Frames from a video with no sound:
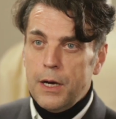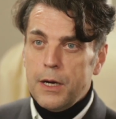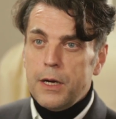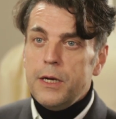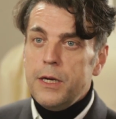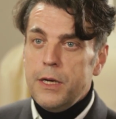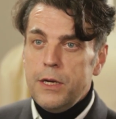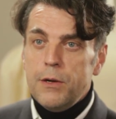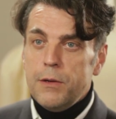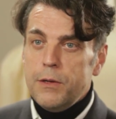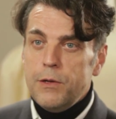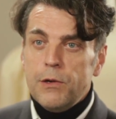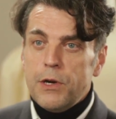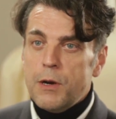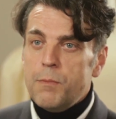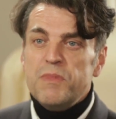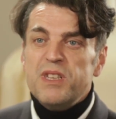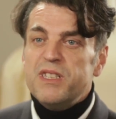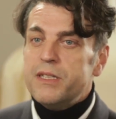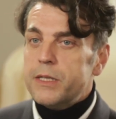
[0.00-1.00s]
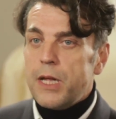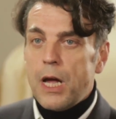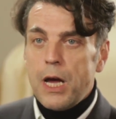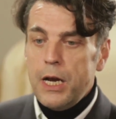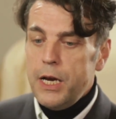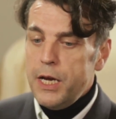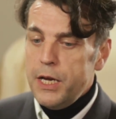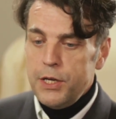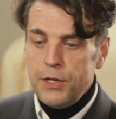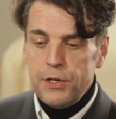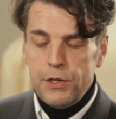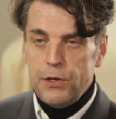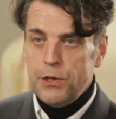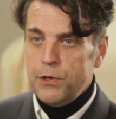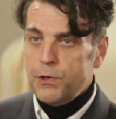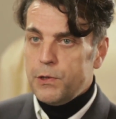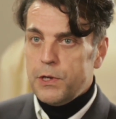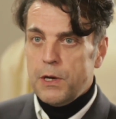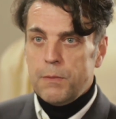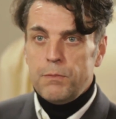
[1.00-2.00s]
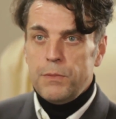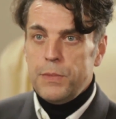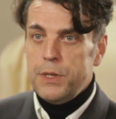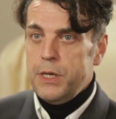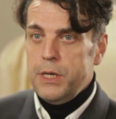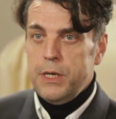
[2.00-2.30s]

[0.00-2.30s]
You can be stylish. You can